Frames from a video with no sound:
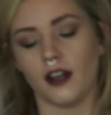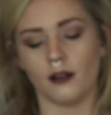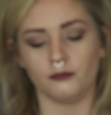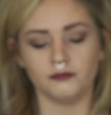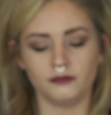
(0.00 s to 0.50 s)

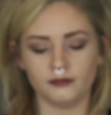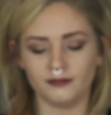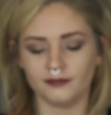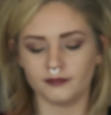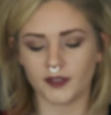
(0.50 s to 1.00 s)

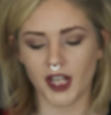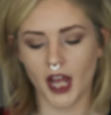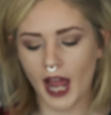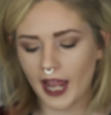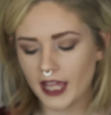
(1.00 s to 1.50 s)

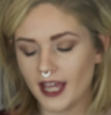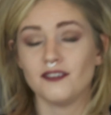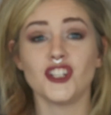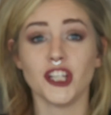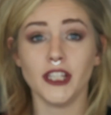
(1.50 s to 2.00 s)
I
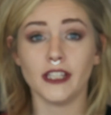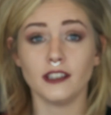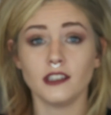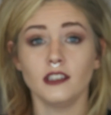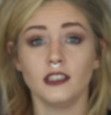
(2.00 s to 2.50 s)
have shaky
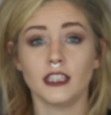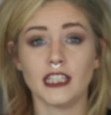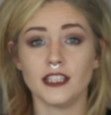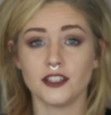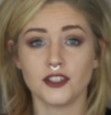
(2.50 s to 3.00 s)
hands.
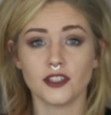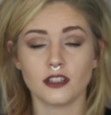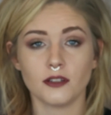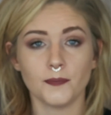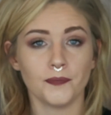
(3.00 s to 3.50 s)
It's
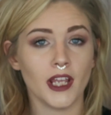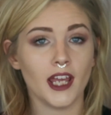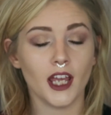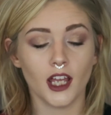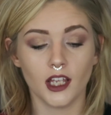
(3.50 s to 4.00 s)
just
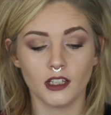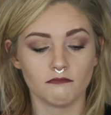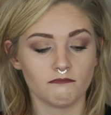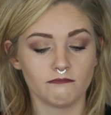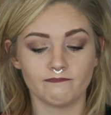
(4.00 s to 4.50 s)

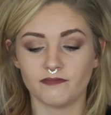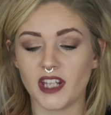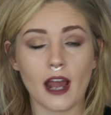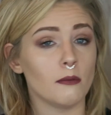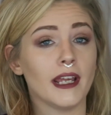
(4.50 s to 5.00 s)

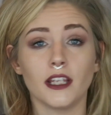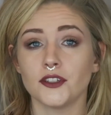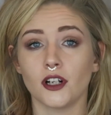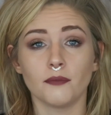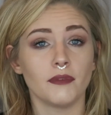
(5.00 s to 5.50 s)
how my
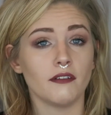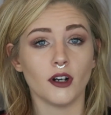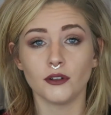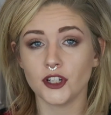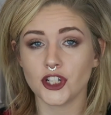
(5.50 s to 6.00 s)
hands are. They've
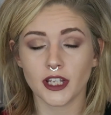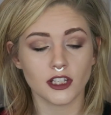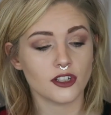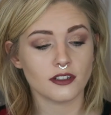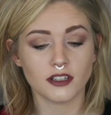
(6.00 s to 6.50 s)
always
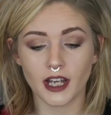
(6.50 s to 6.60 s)
shaken just a